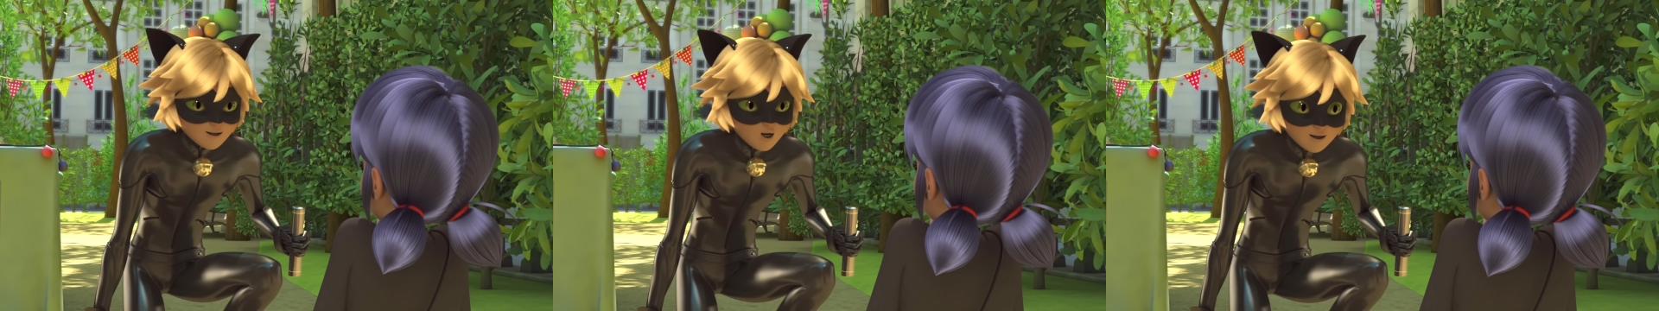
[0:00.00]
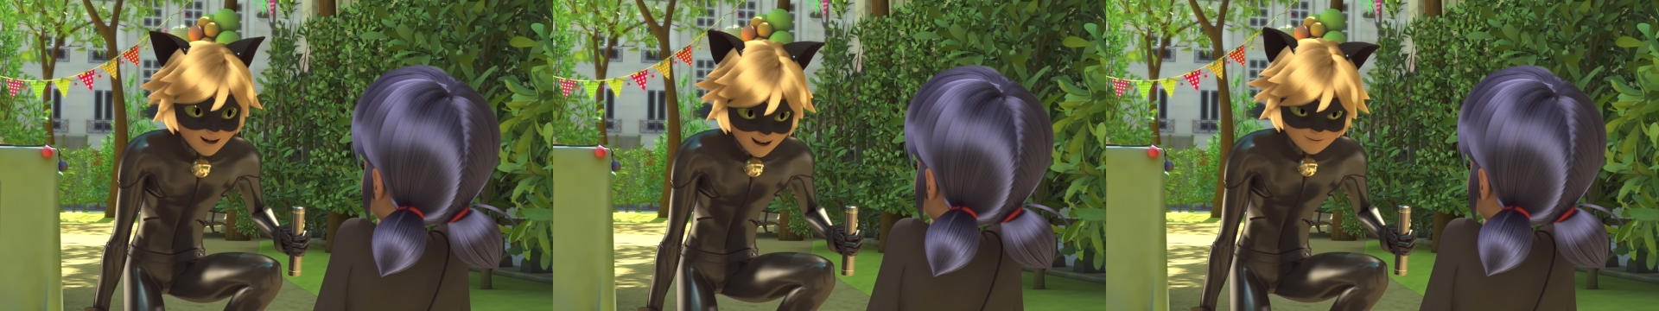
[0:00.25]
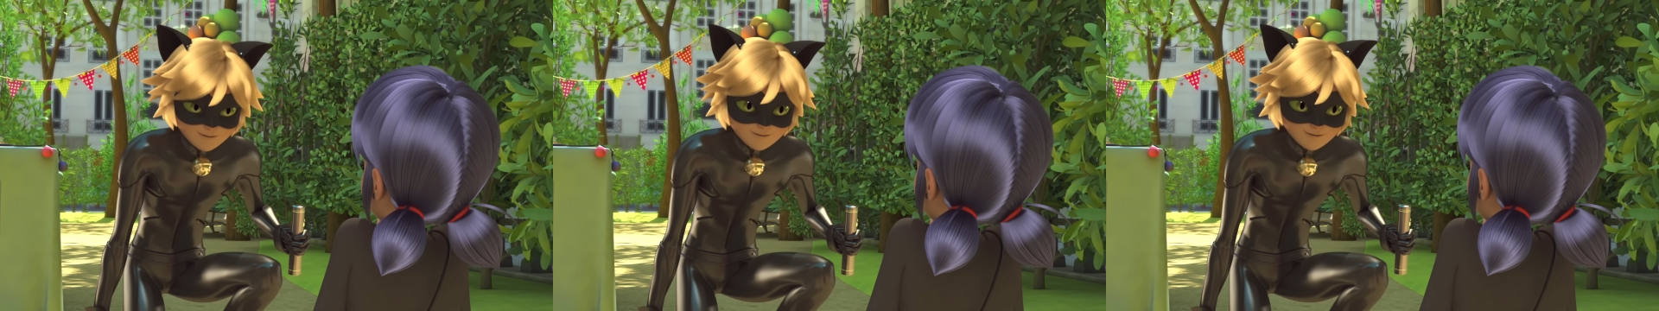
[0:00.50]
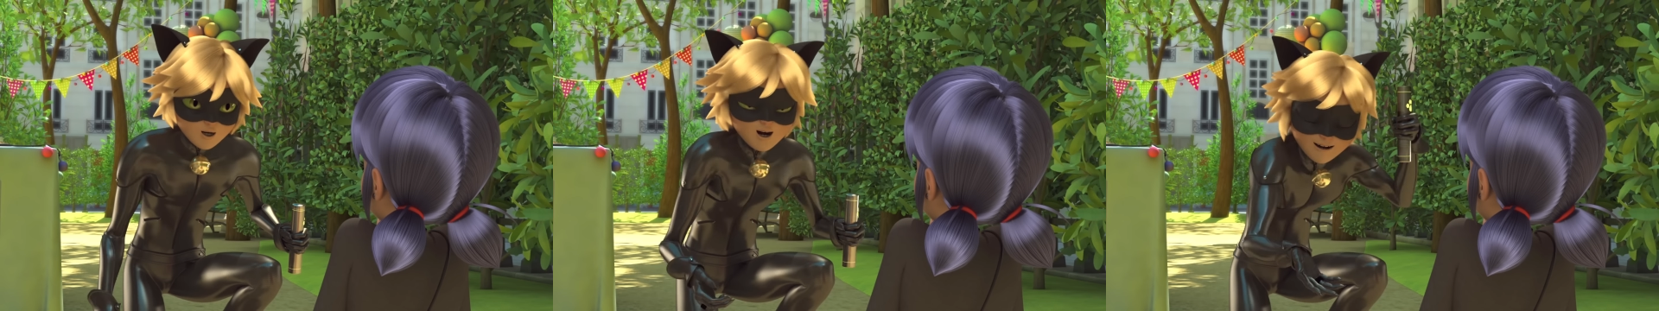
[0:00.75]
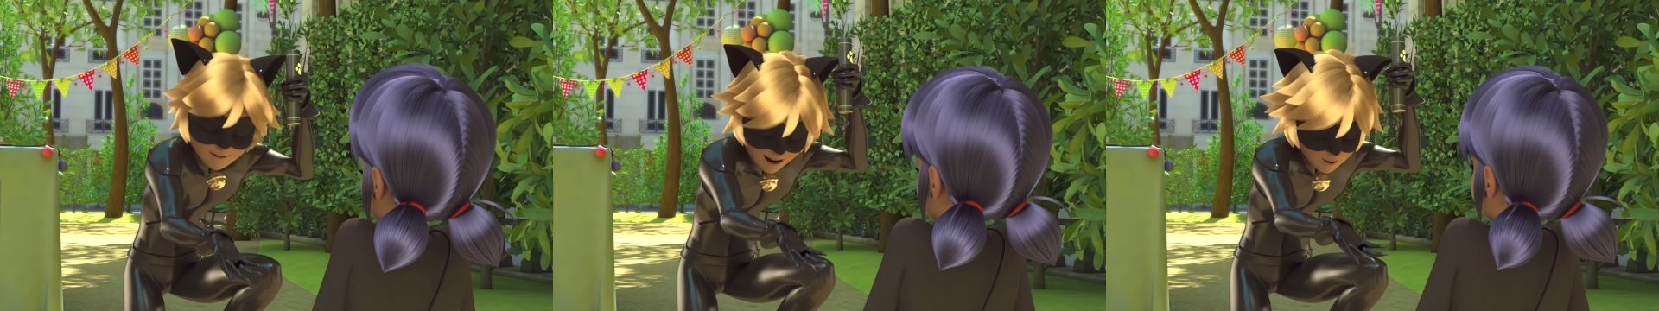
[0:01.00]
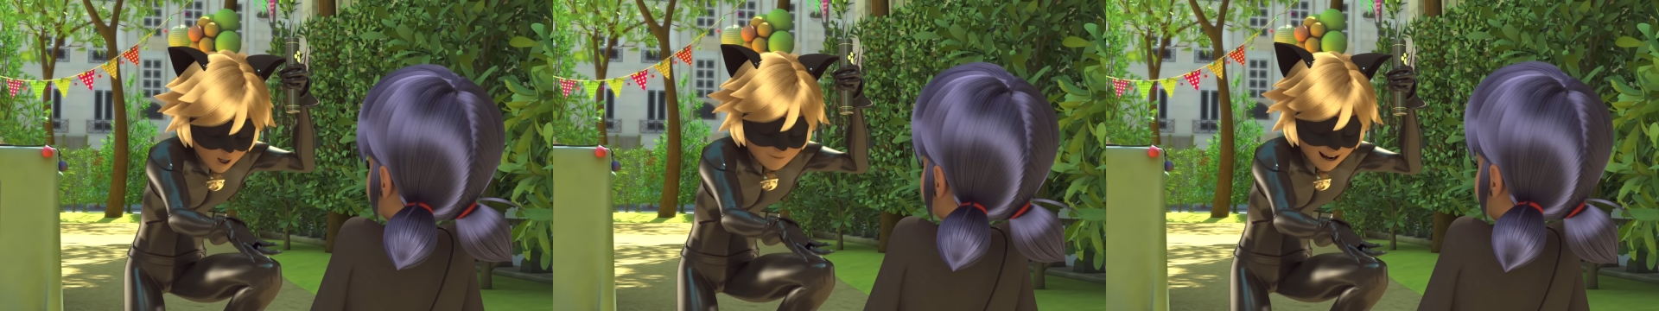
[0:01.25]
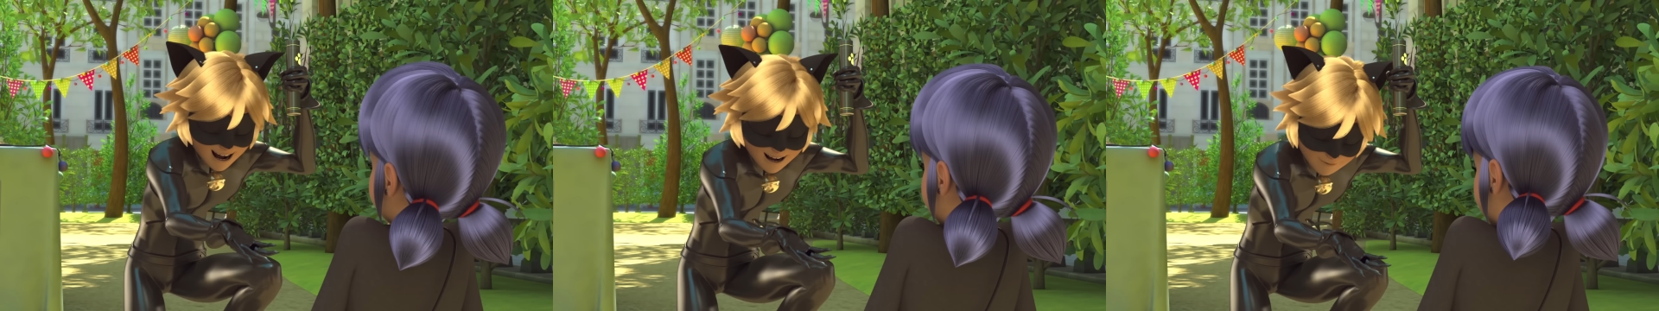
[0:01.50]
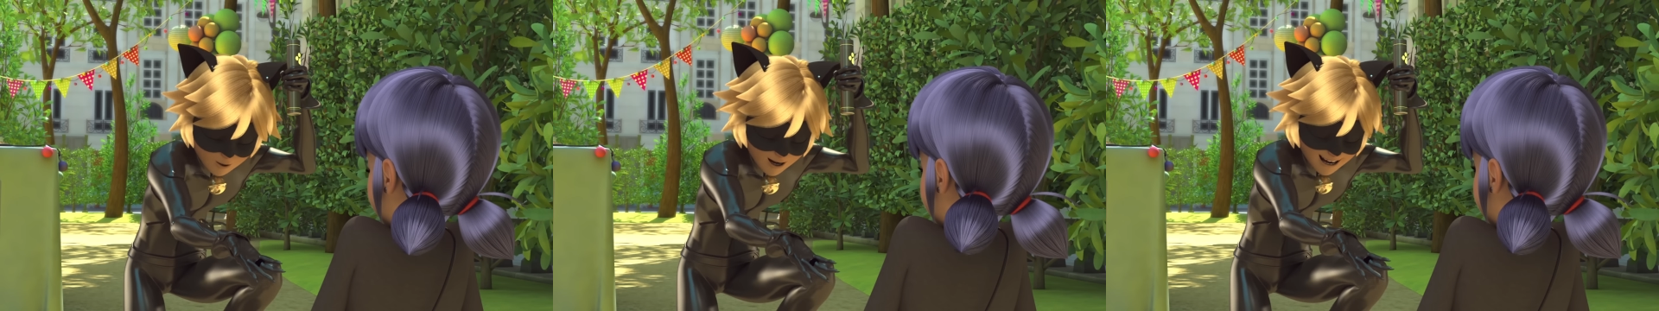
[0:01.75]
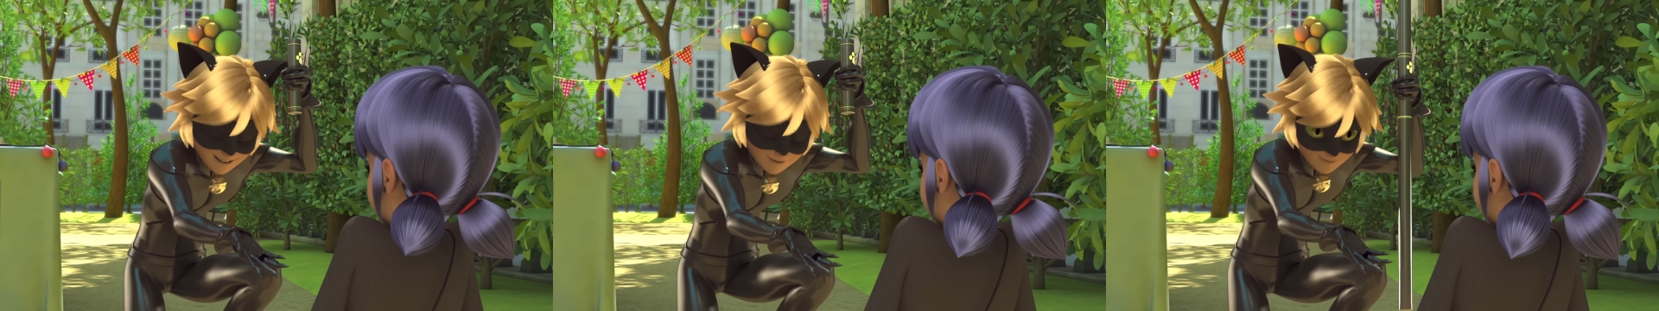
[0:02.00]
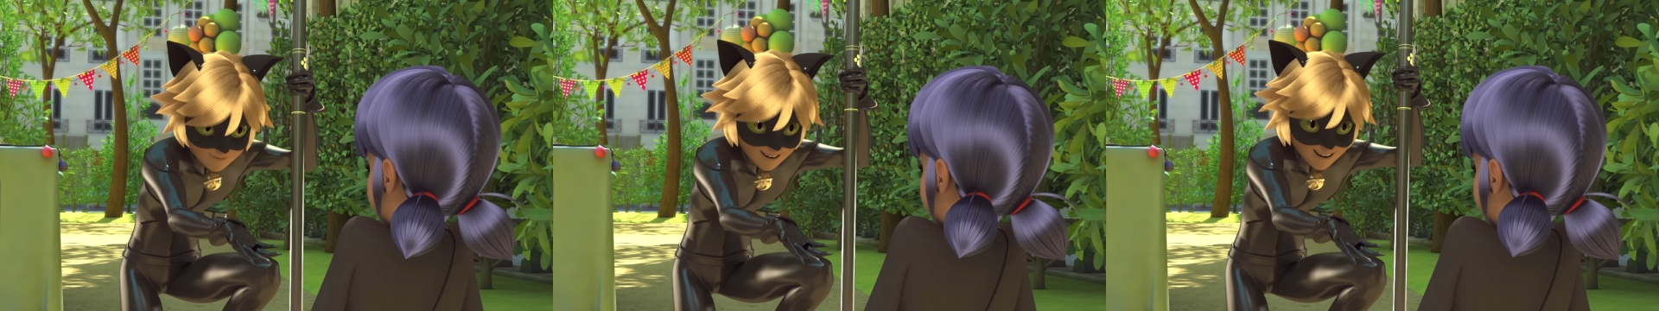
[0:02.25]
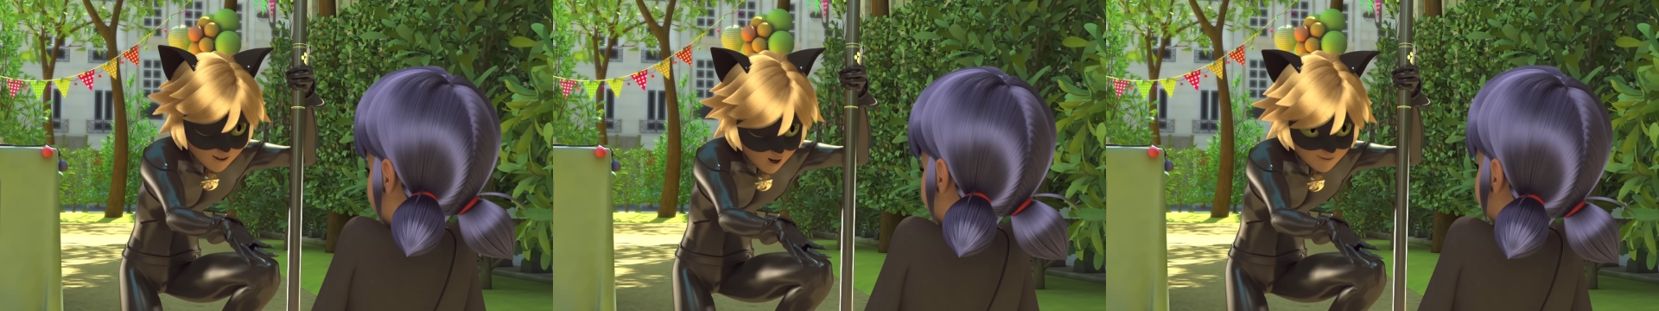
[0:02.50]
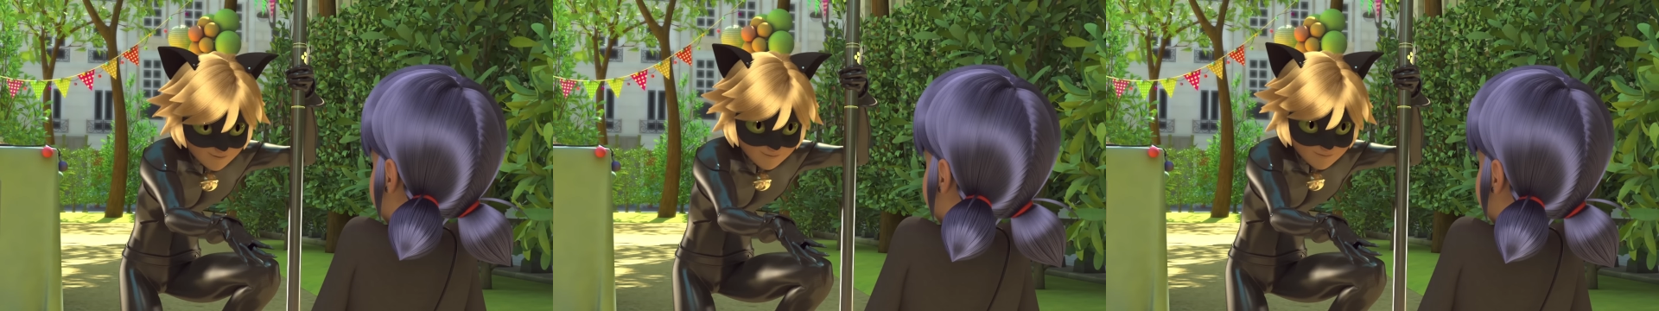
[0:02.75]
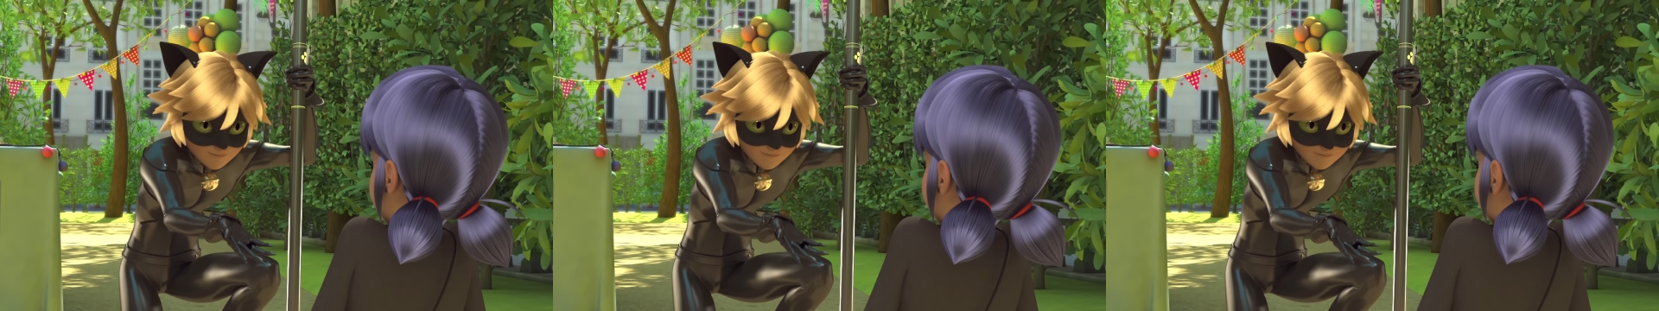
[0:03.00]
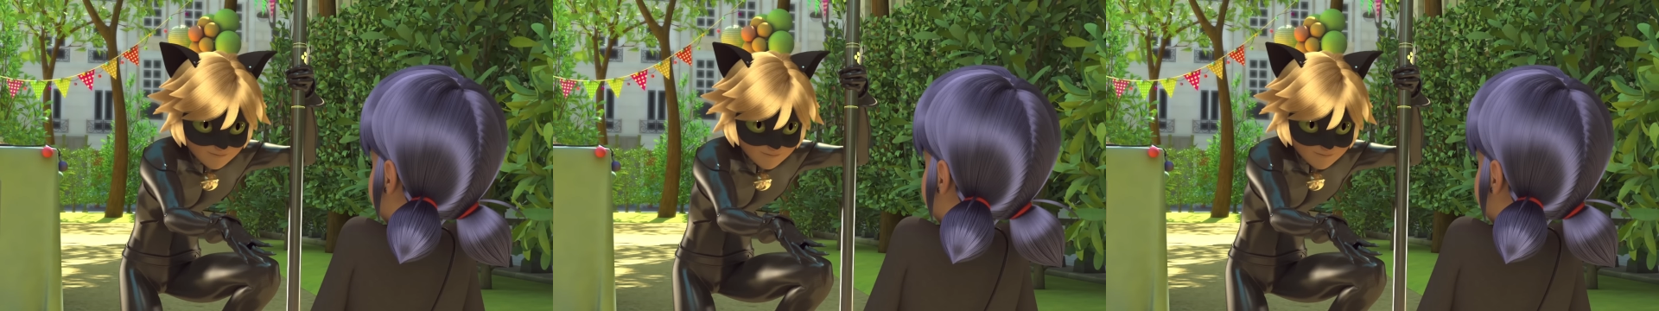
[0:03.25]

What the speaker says: (no speaker visible)